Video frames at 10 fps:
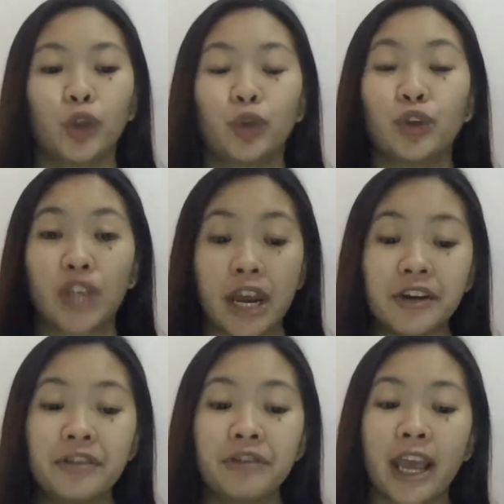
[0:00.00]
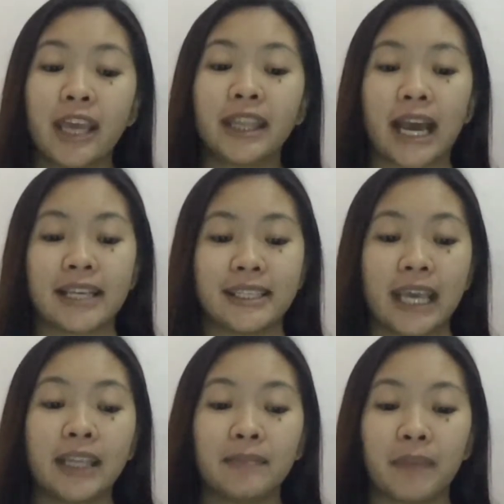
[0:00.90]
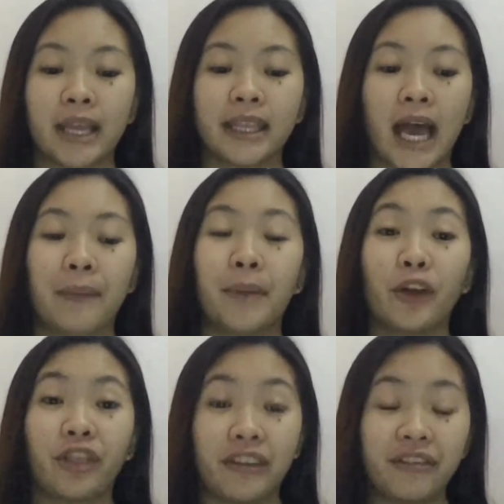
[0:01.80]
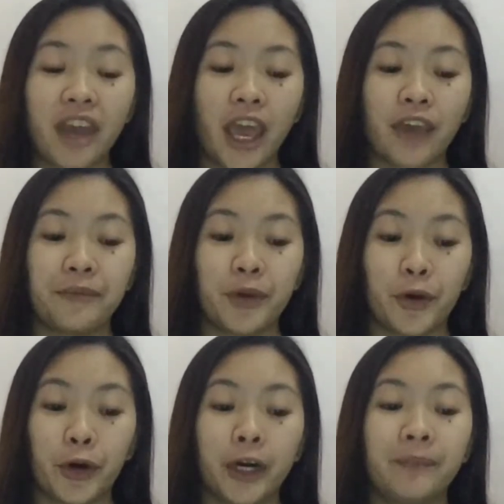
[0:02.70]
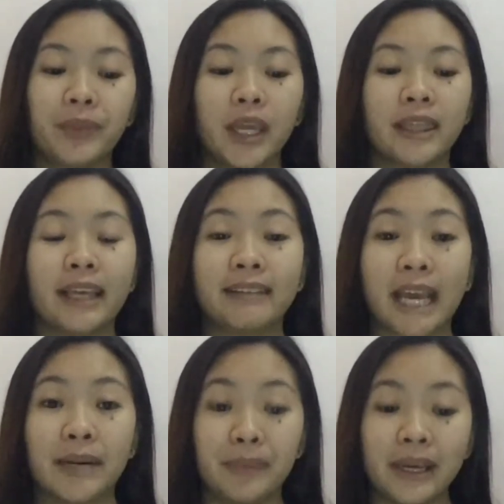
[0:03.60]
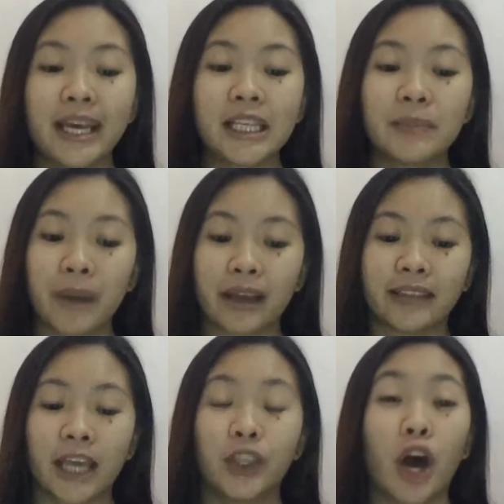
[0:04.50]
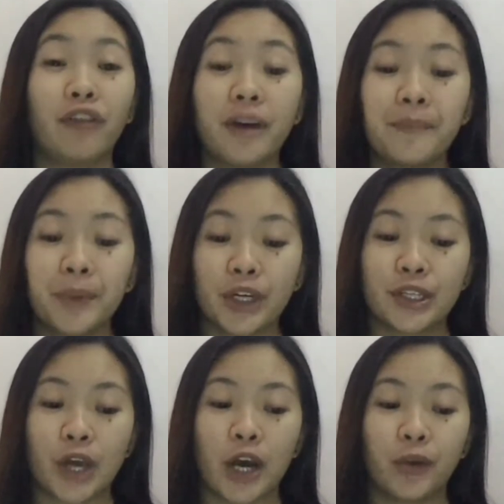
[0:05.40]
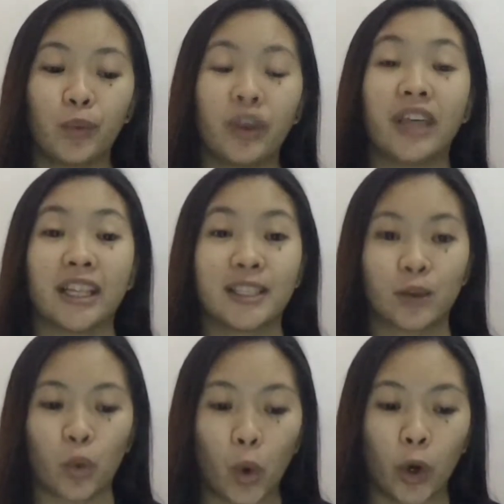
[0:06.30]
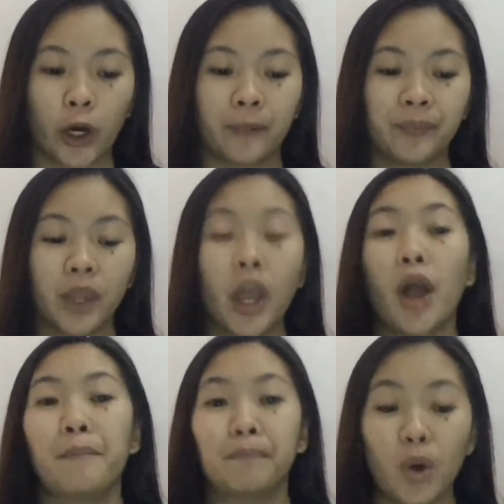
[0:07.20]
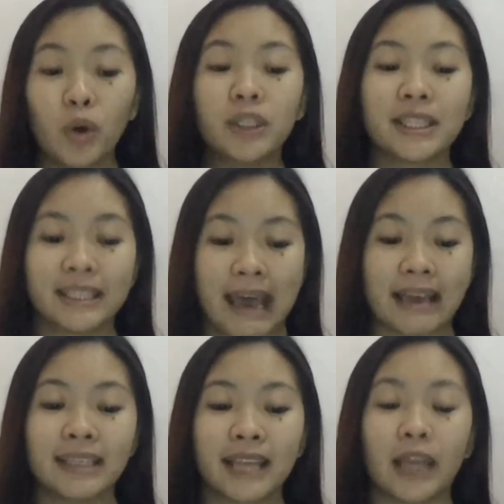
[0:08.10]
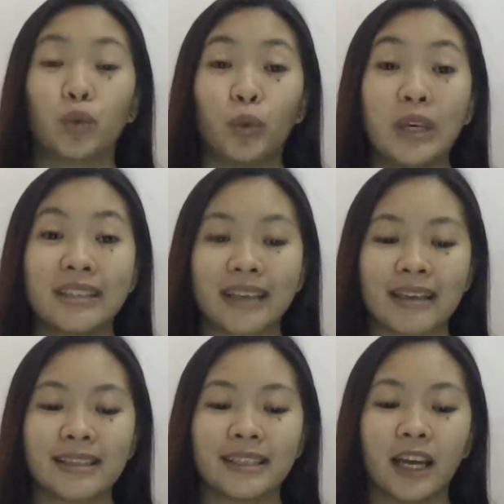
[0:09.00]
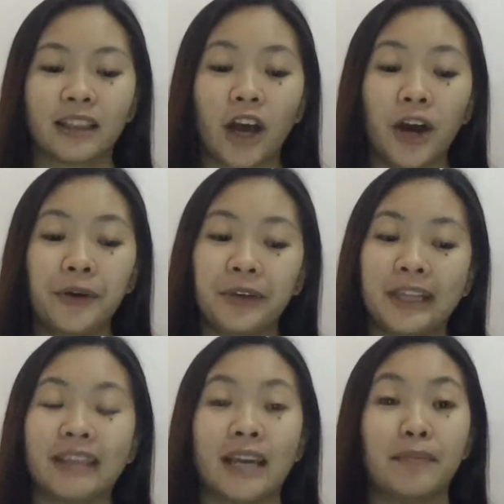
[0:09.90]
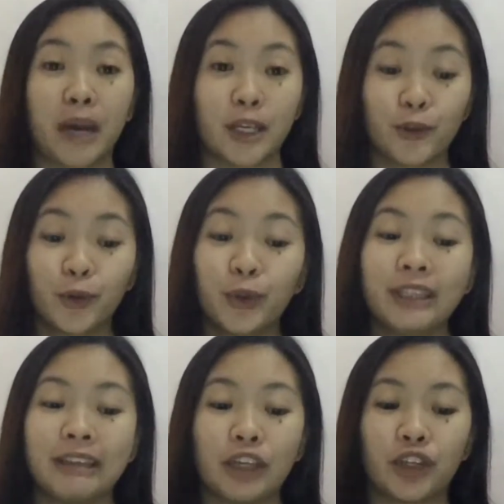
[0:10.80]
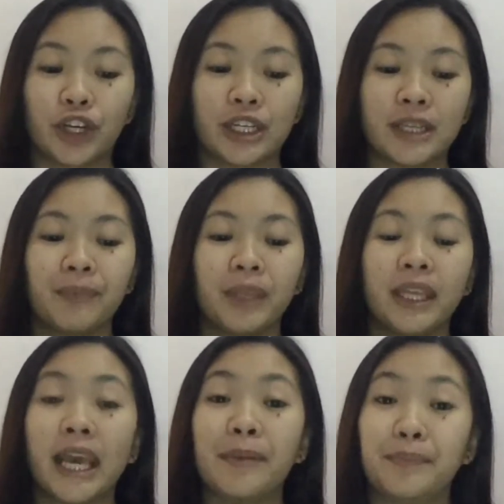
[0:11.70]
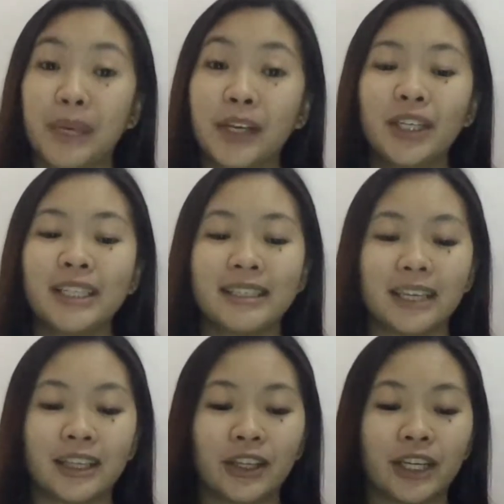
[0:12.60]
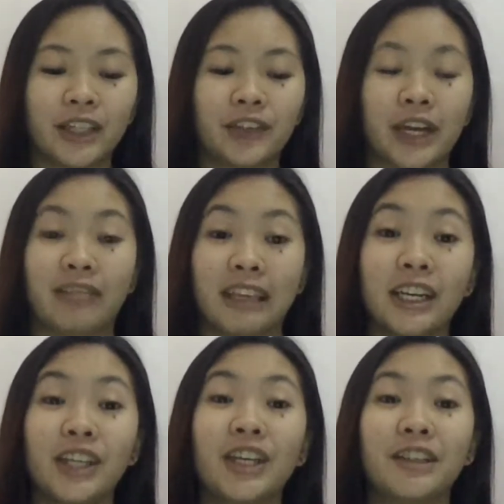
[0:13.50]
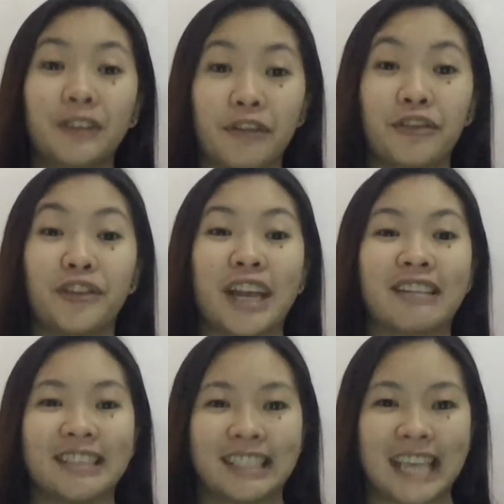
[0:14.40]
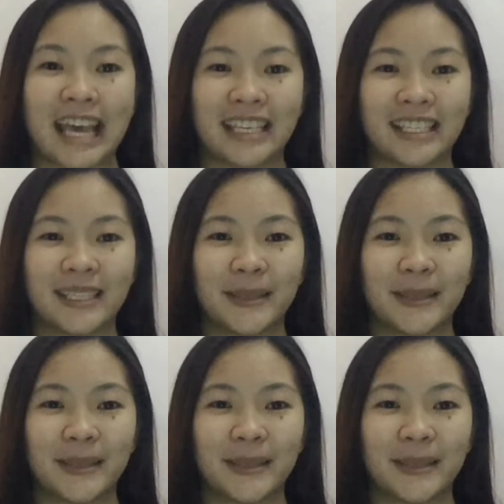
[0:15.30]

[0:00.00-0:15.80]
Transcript: to generate a statement about the behavior that can be expected of a person with that score. Most tests and quizzes that are written by school teachers can be considered Criterion reference tests.